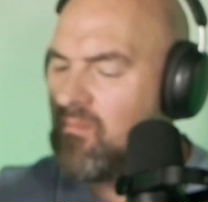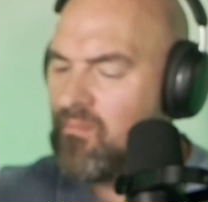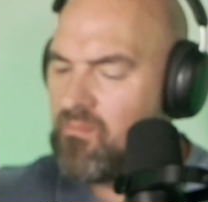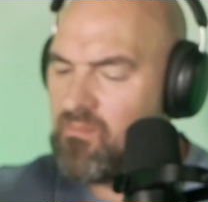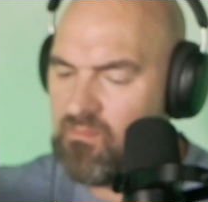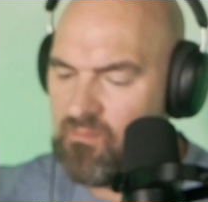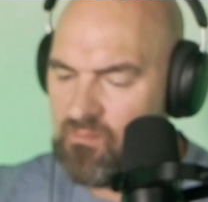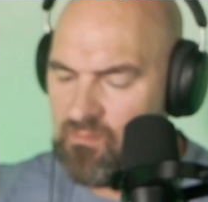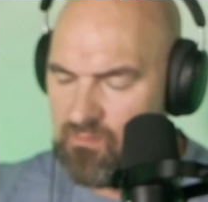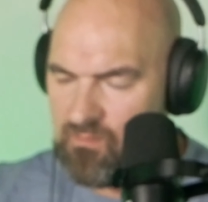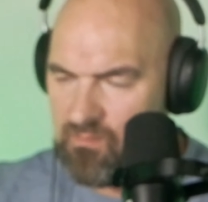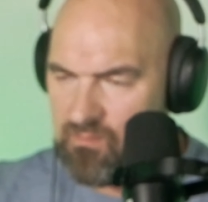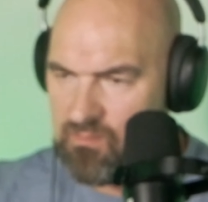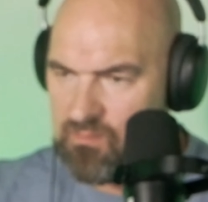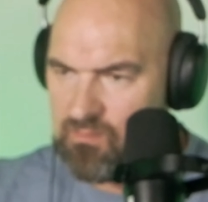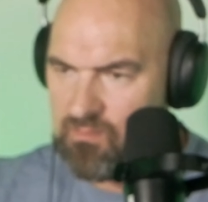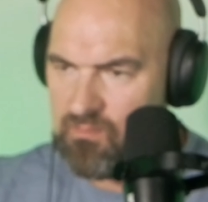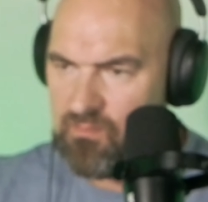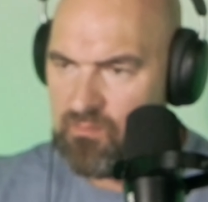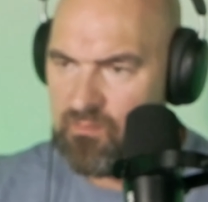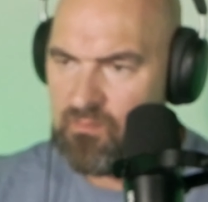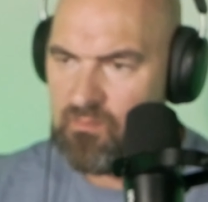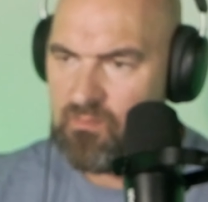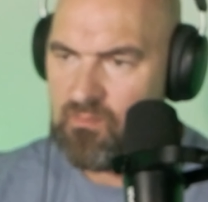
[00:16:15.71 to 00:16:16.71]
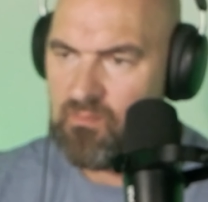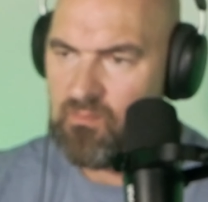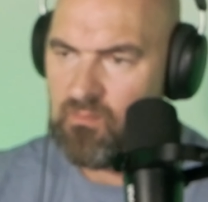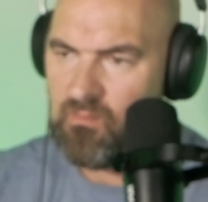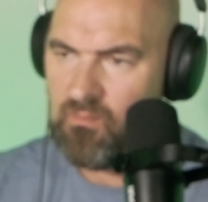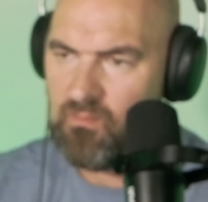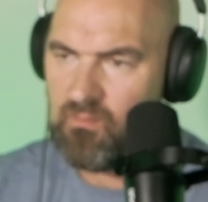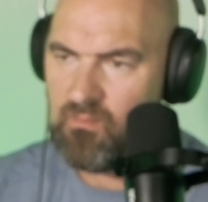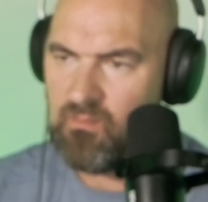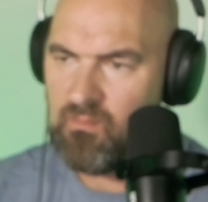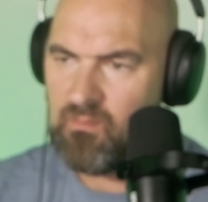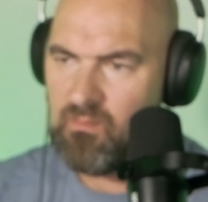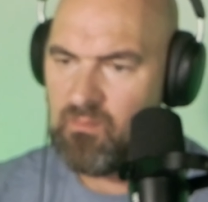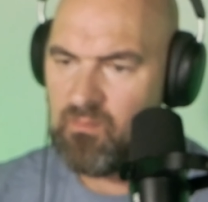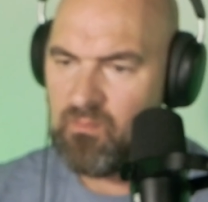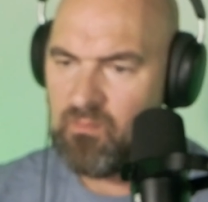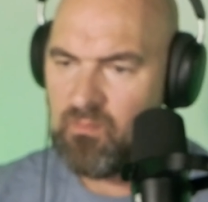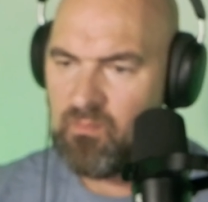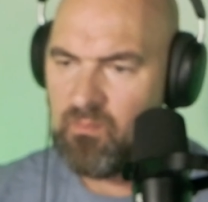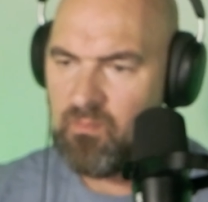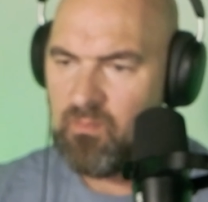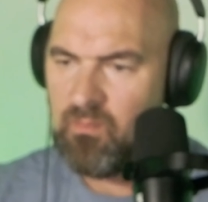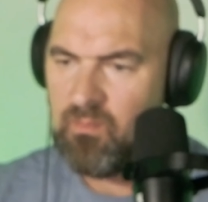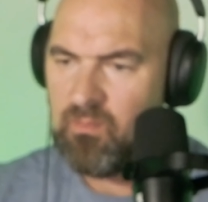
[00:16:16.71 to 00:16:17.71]

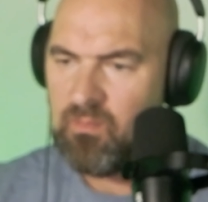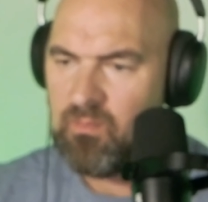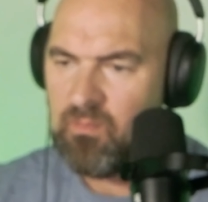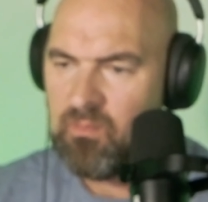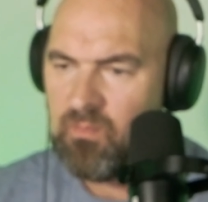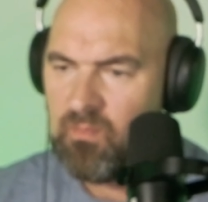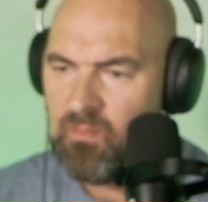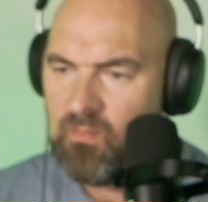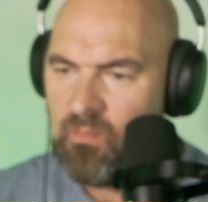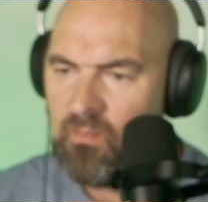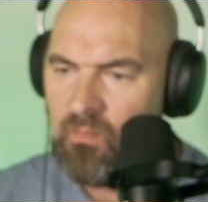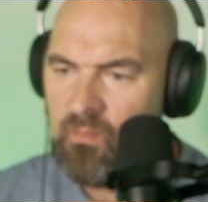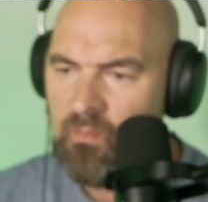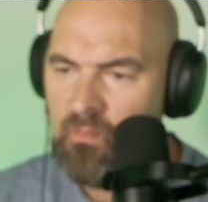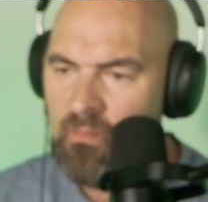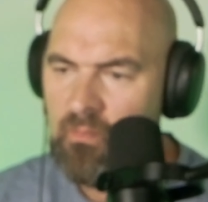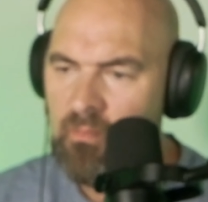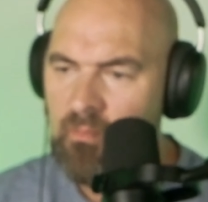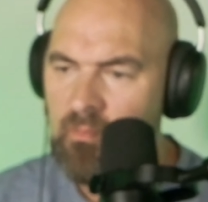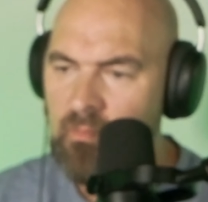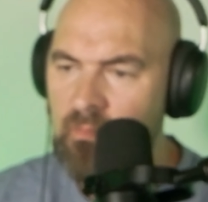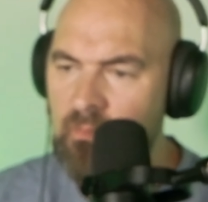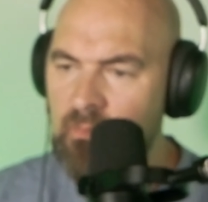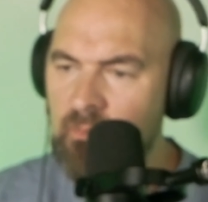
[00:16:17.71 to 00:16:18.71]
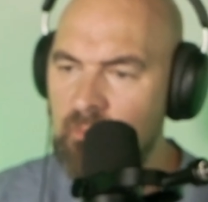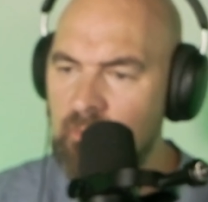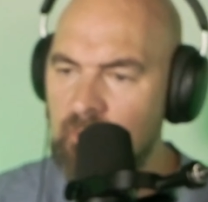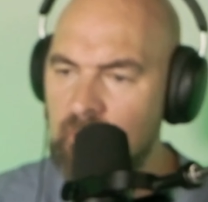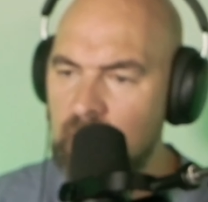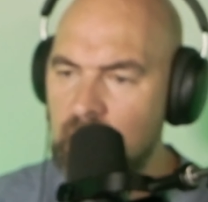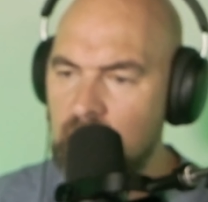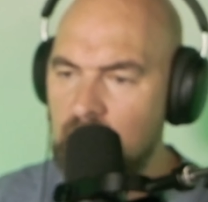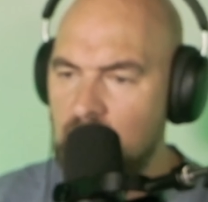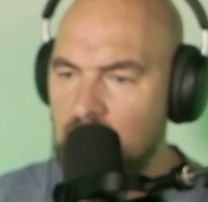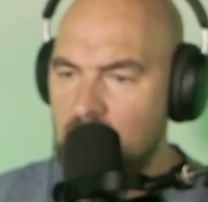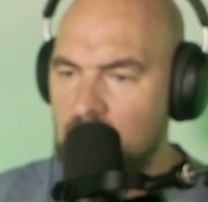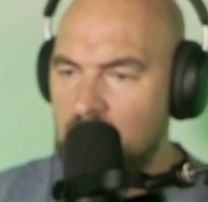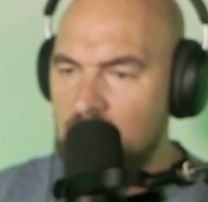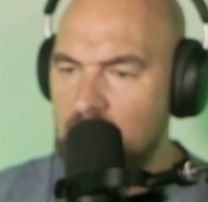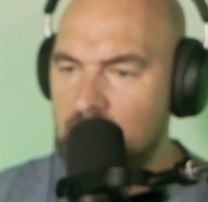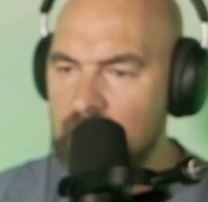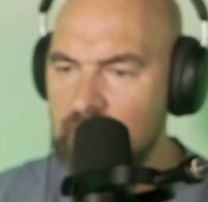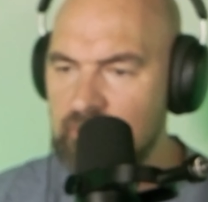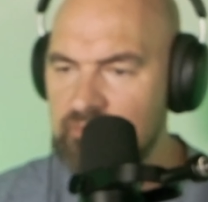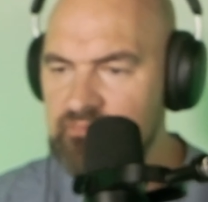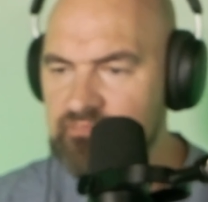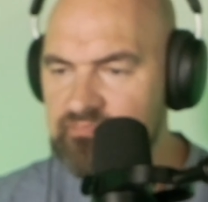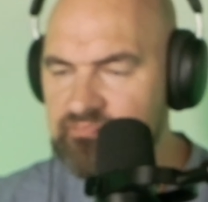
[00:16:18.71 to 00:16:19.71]

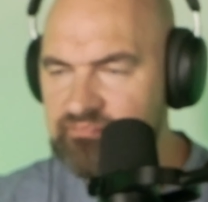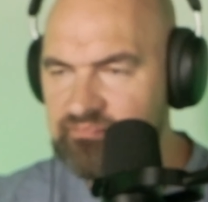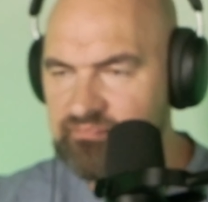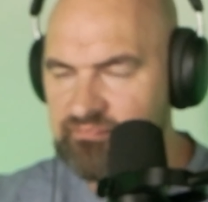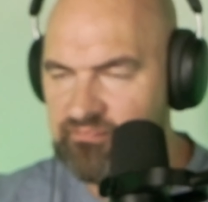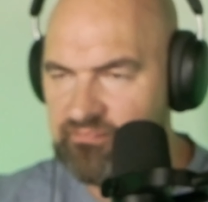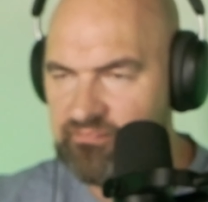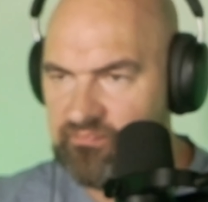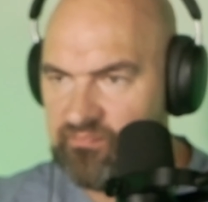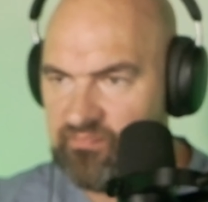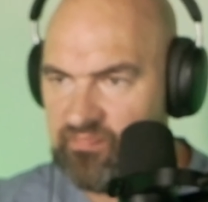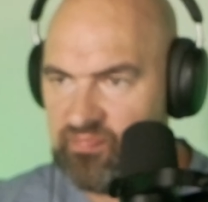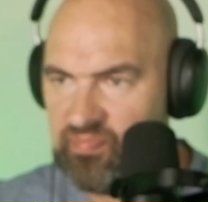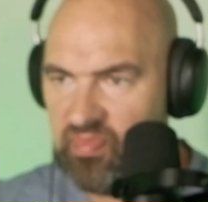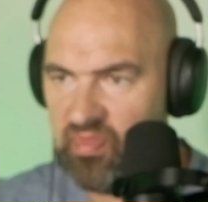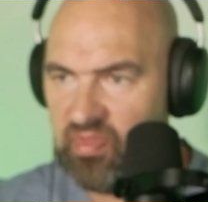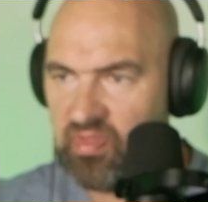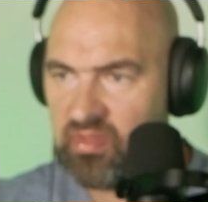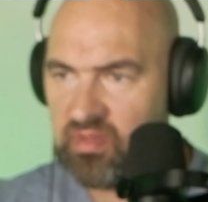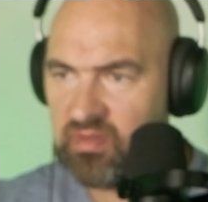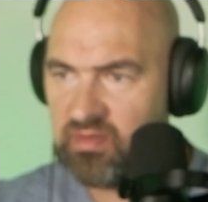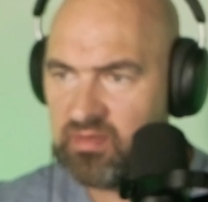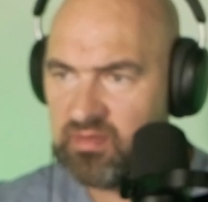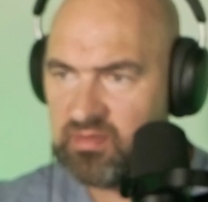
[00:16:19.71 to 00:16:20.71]
(not speaking)